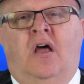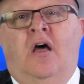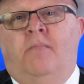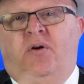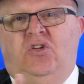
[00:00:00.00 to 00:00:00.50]

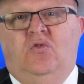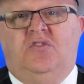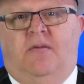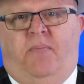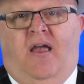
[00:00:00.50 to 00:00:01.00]
but you
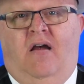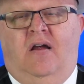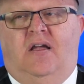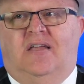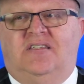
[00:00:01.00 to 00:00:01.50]
as a
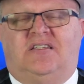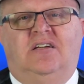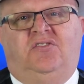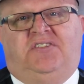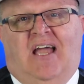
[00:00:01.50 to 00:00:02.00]
parent can
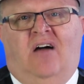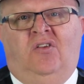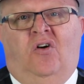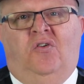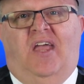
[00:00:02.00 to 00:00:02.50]
still
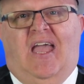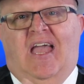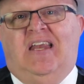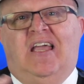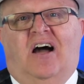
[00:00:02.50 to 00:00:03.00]
download
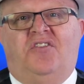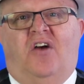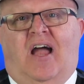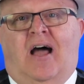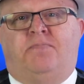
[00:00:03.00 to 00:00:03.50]
any other
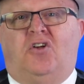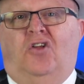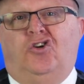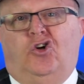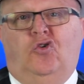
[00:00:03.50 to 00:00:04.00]
apps
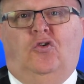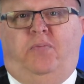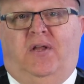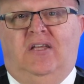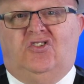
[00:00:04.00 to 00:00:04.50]
on the Google
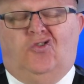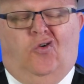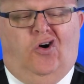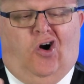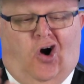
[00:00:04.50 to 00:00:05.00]
Play
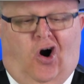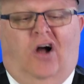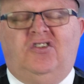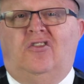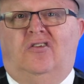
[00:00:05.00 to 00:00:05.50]
Store
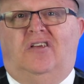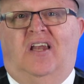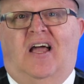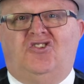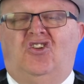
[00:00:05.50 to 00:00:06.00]
onto the
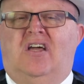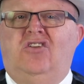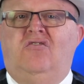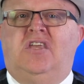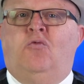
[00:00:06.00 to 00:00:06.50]
Tanoshi that
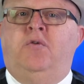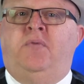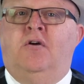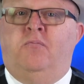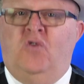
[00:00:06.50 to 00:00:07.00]
you think would
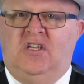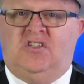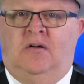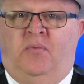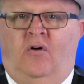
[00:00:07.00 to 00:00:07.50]
be
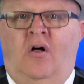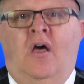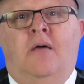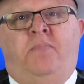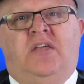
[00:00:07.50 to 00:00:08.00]
reasonable
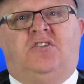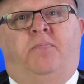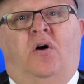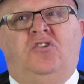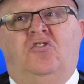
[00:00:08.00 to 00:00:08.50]
based
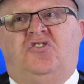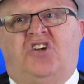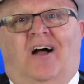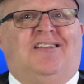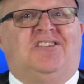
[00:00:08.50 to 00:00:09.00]
upon your
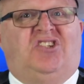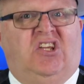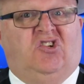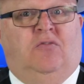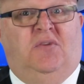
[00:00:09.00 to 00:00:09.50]
child's
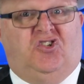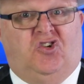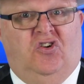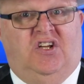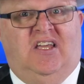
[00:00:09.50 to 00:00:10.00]
digital
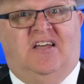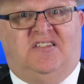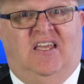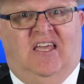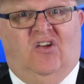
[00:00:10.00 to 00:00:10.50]
maturity as
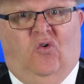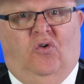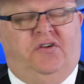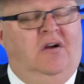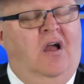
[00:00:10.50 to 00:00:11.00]
they get
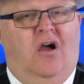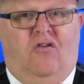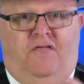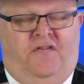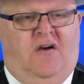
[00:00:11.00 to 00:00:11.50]
older.
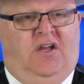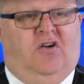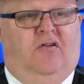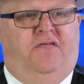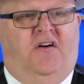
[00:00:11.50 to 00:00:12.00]
Very
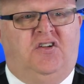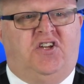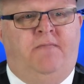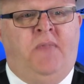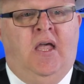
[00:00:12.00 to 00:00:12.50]
cool
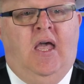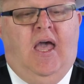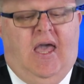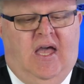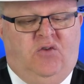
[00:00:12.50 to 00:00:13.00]
function.
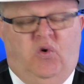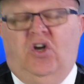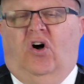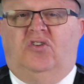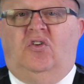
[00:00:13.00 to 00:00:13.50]
And we
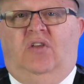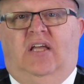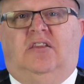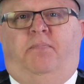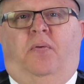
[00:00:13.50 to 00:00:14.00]
also
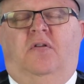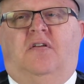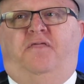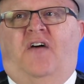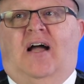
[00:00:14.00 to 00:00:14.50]
like
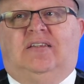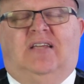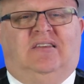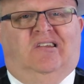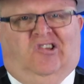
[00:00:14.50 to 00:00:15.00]
the fact
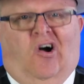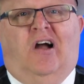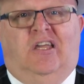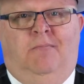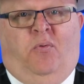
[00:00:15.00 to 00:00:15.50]
that the
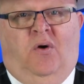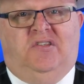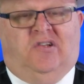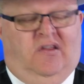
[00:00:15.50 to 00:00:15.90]
docking points on